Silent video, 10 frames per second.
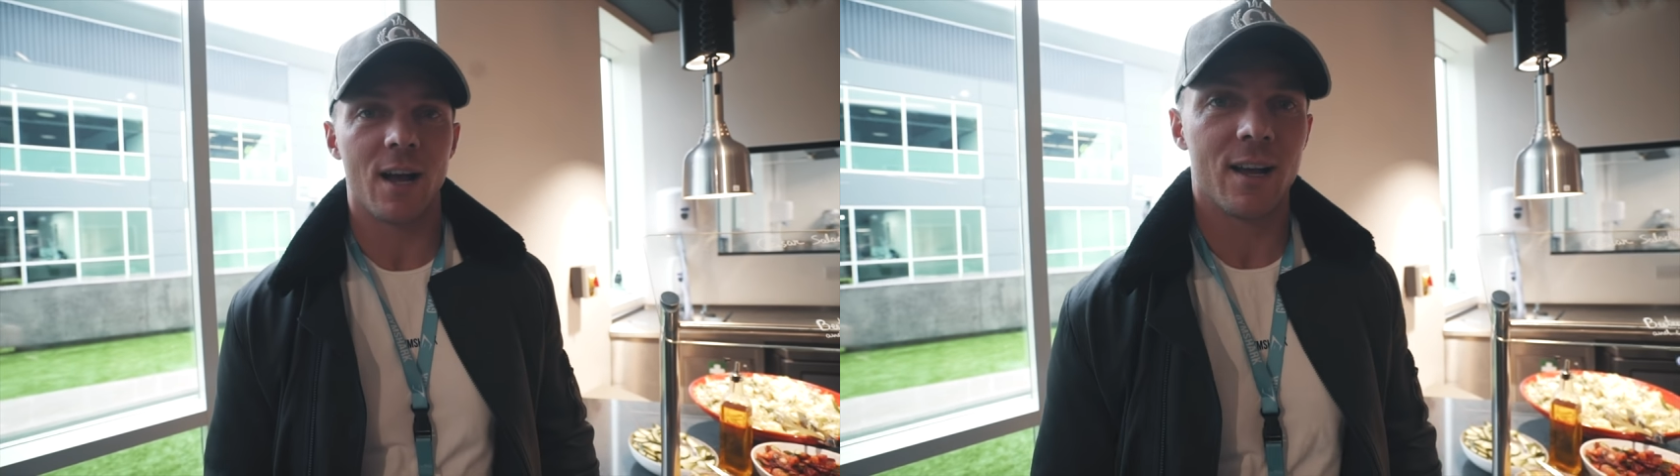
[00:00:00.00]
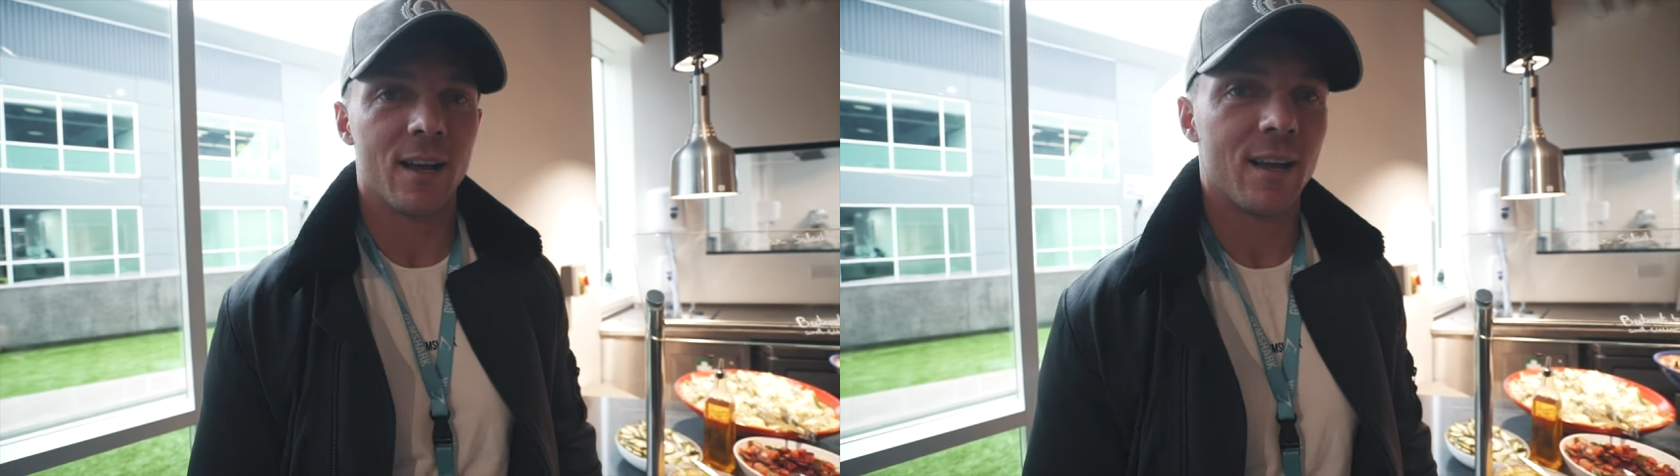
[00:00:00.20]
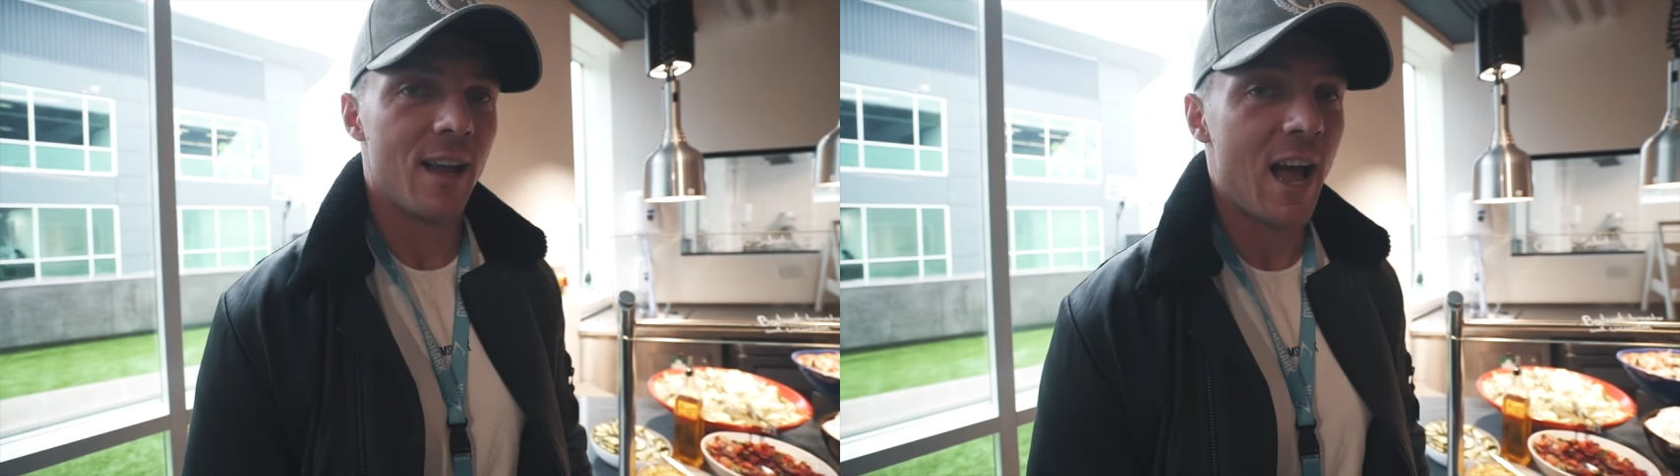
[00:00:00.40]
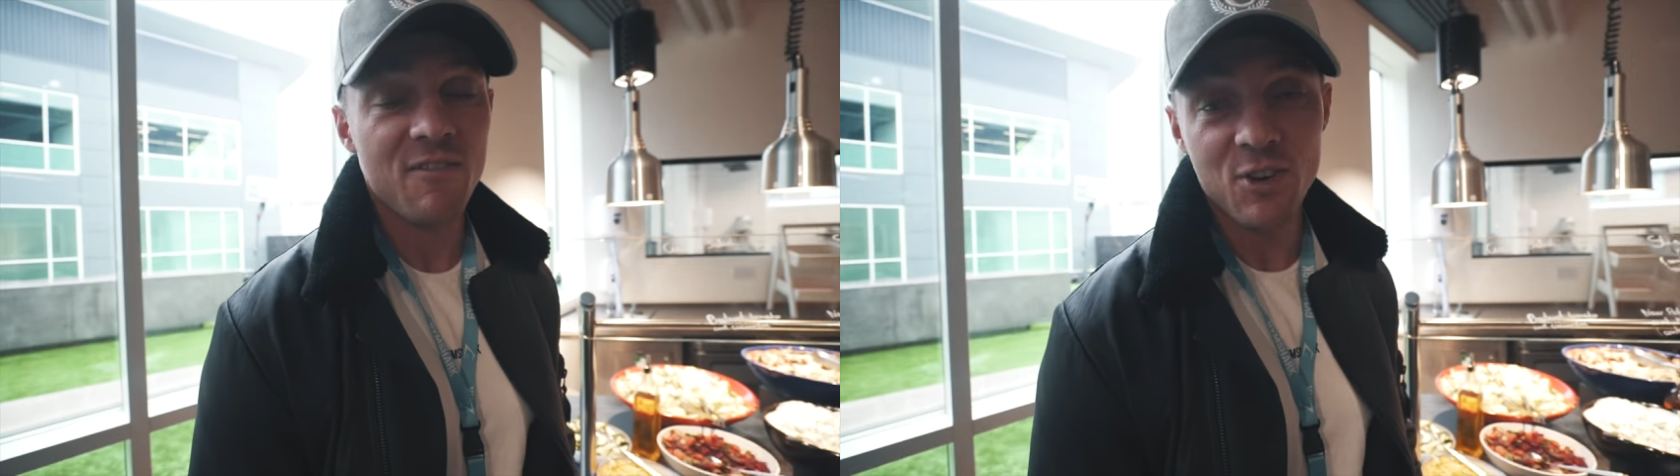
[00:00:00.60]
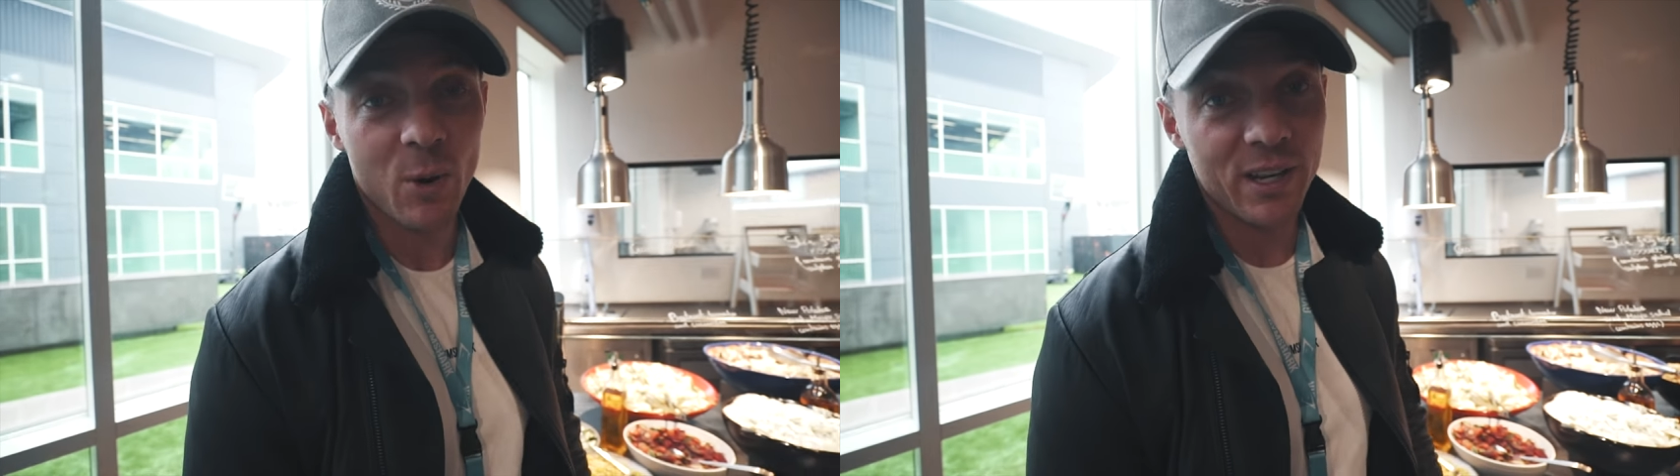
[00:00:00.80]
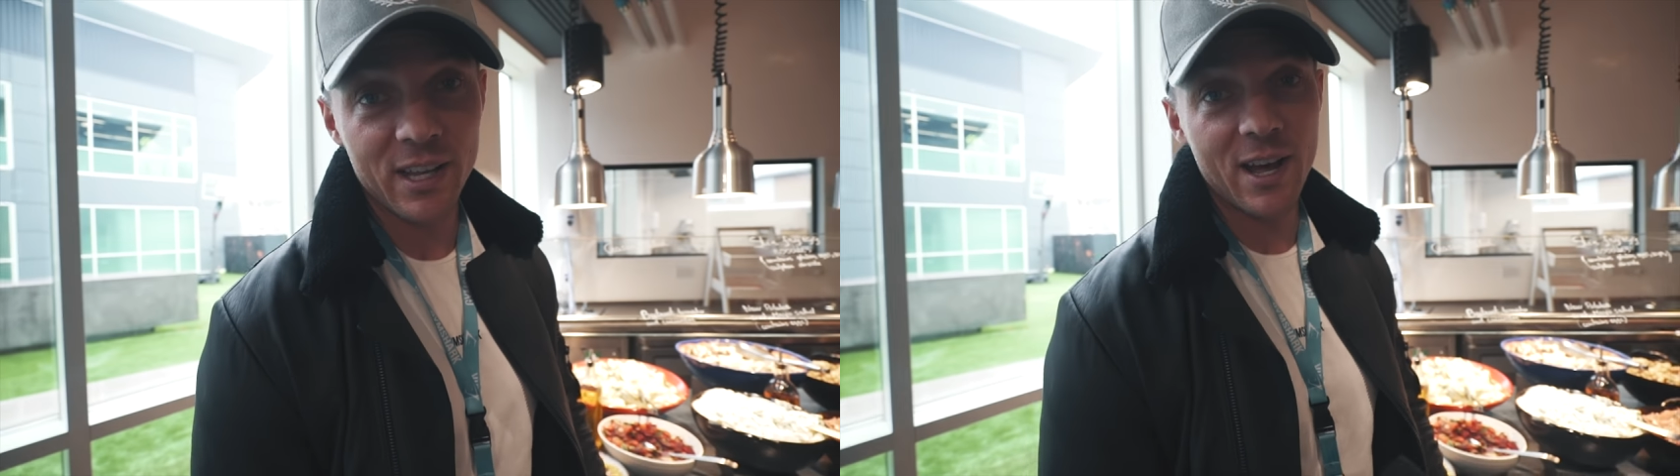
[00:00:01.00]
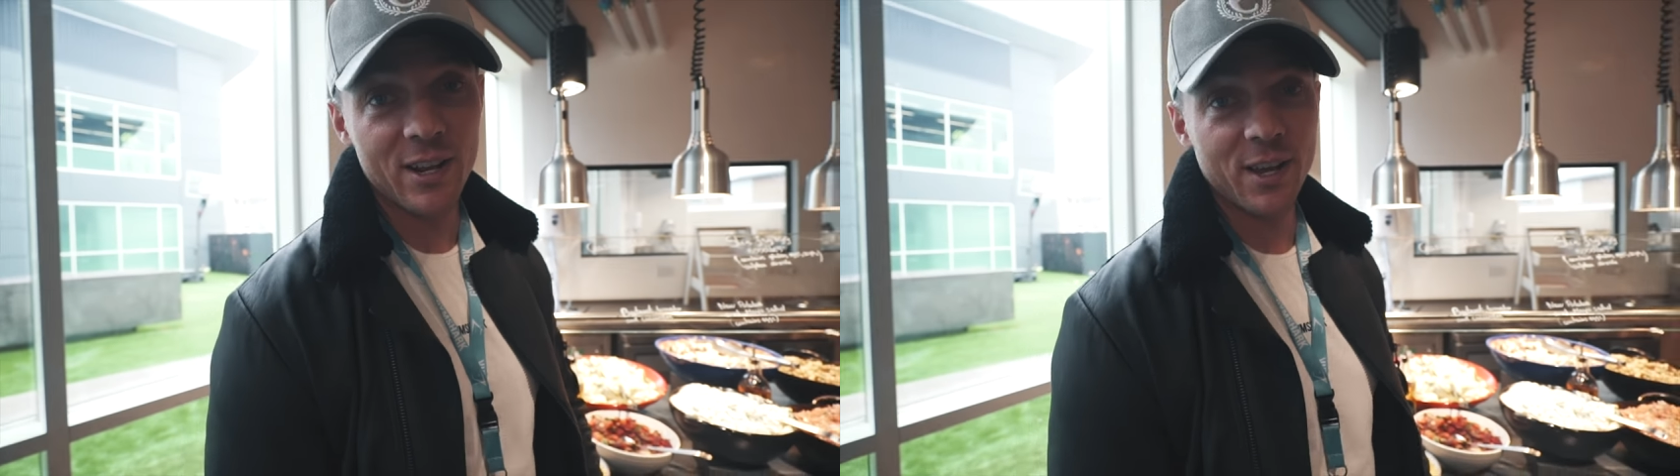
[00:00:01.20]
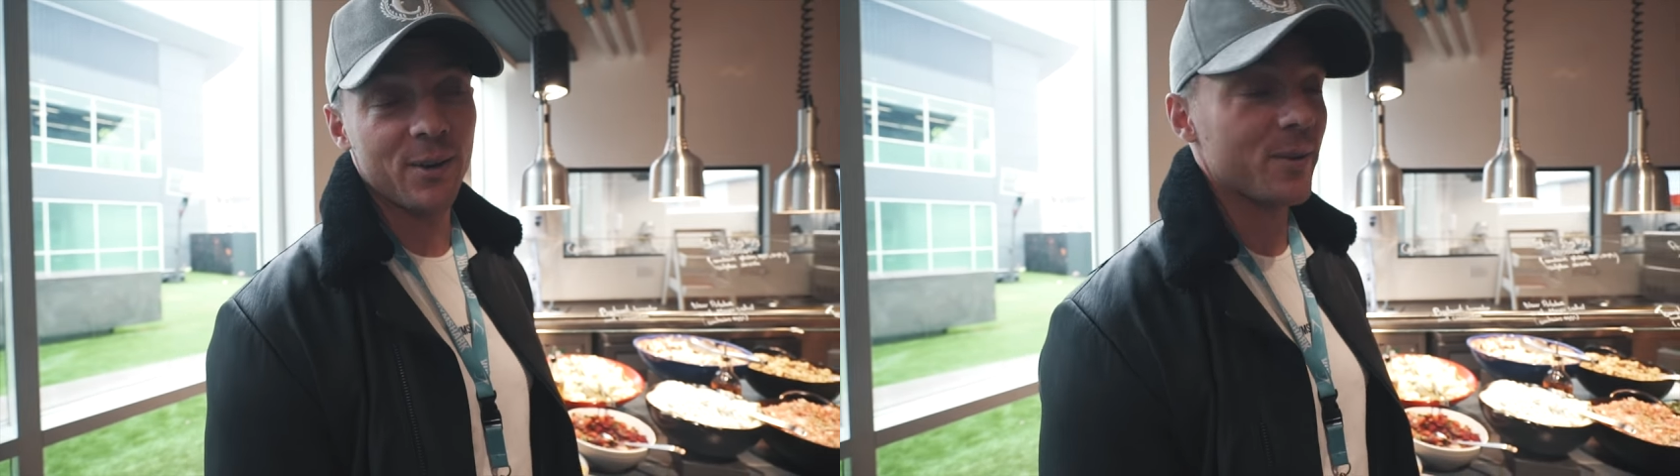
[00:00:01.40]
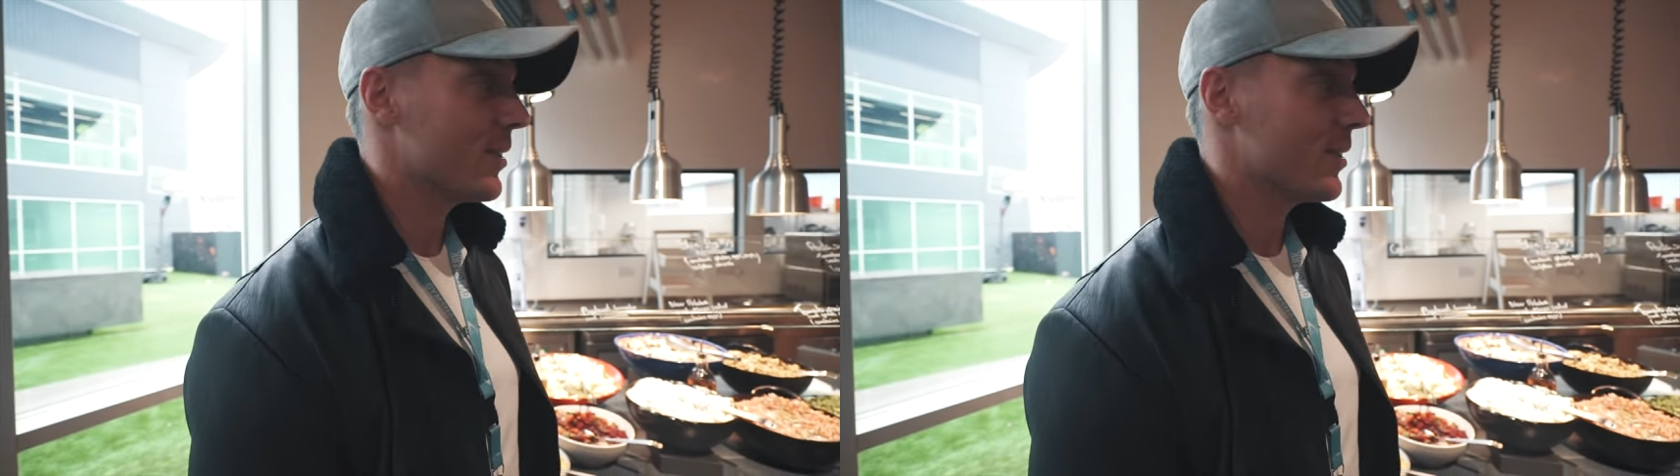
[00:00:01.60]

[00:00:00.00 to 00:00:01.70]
I have no idea how to code.